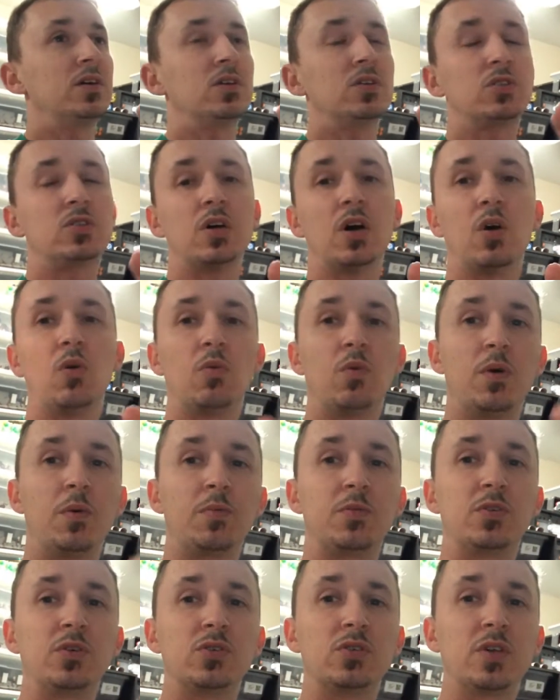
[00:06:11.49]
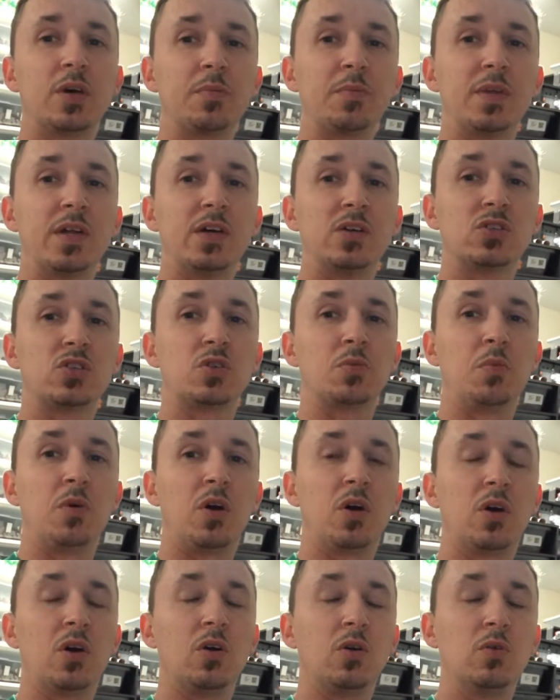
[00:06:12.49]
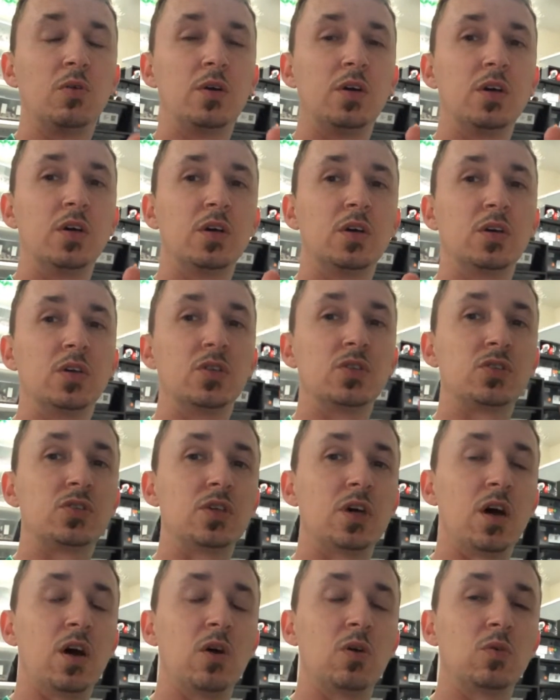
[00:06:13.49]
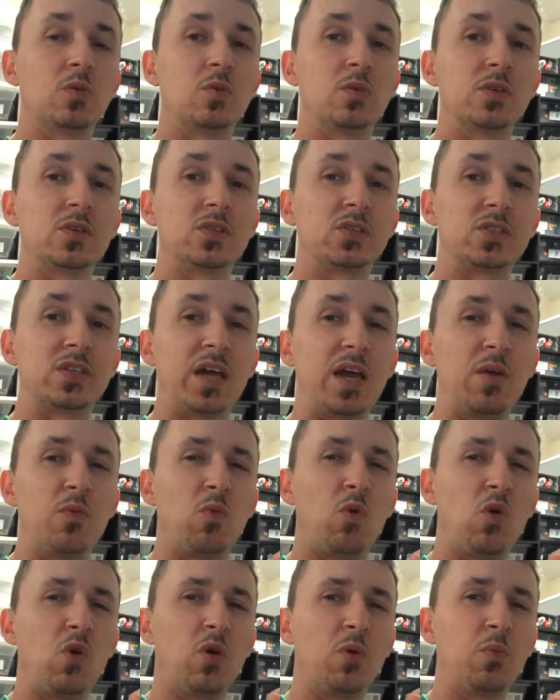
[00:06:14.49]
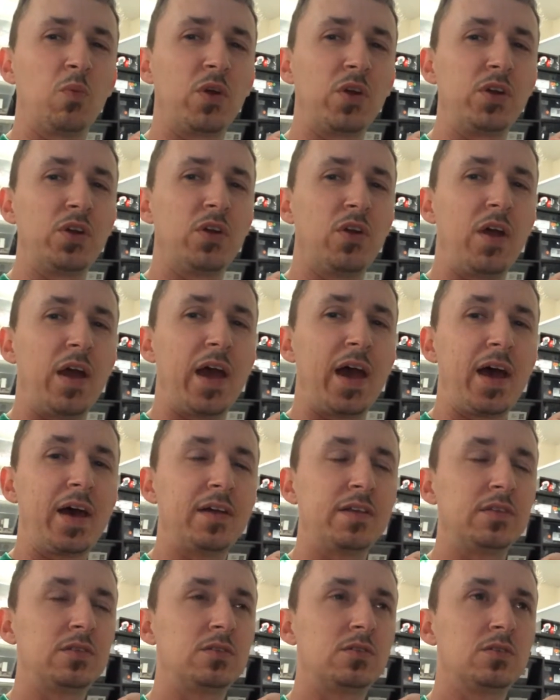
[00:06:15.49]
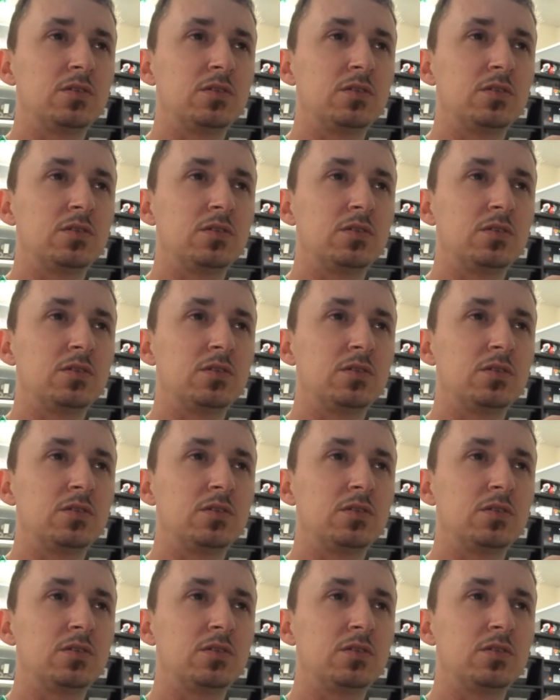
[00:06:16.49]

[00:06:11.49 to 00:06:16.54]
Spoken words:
So we'll do something else tomorrow. So stay warm where you're at.